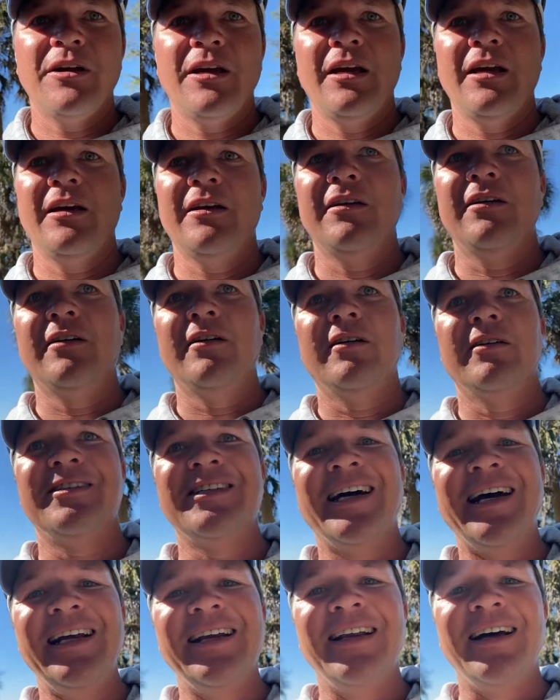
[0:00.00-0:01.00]
And
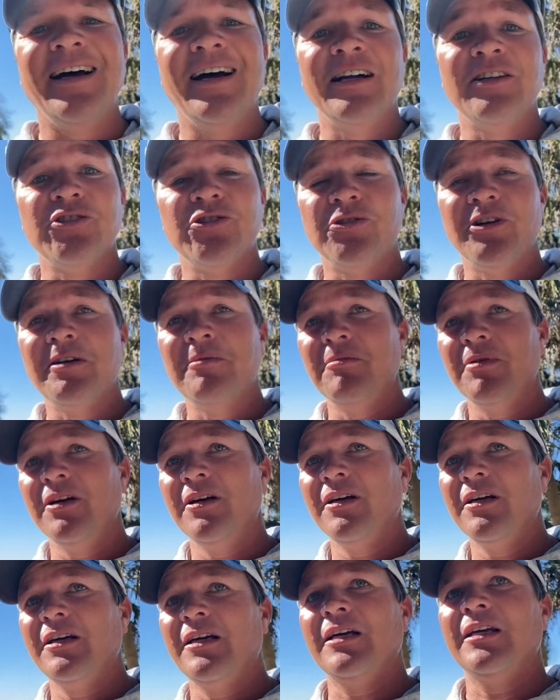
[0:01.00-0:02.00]
tight lines, dream
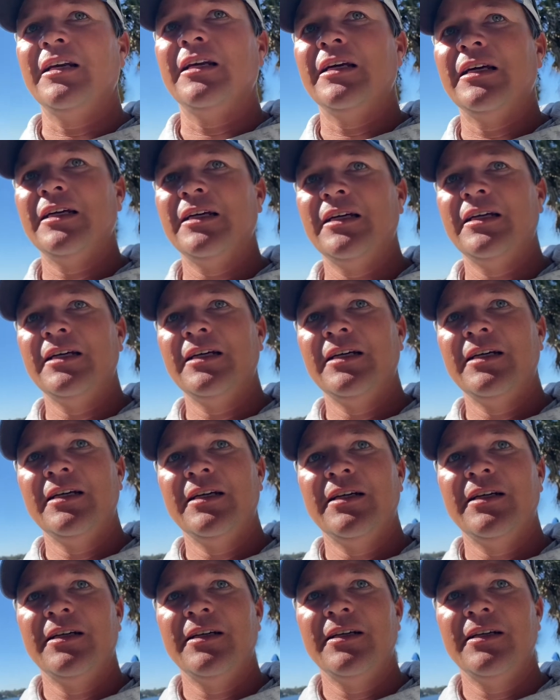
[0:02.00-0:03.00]
big, and
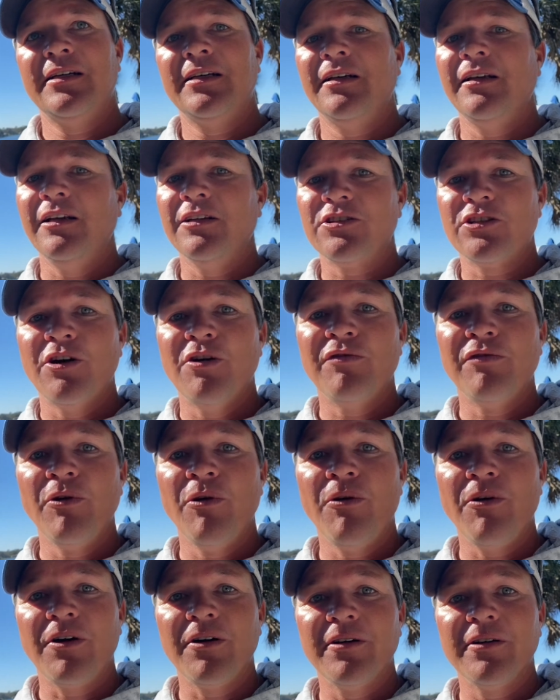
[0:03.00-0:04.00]
let's go
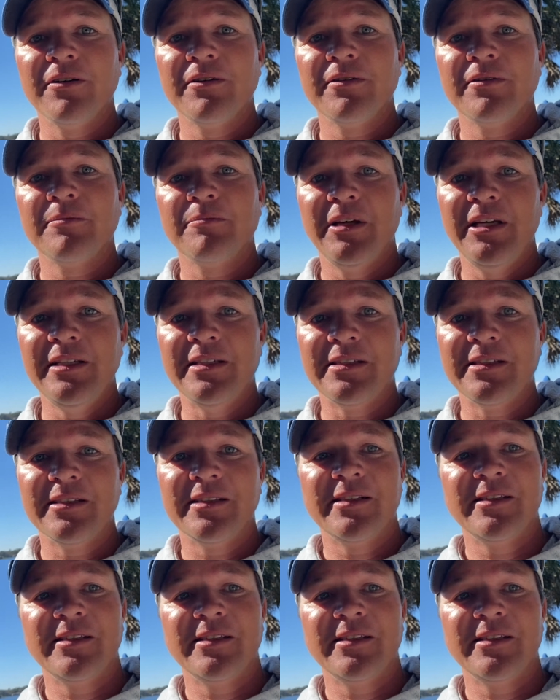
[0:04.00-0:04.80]
Florida. Peace.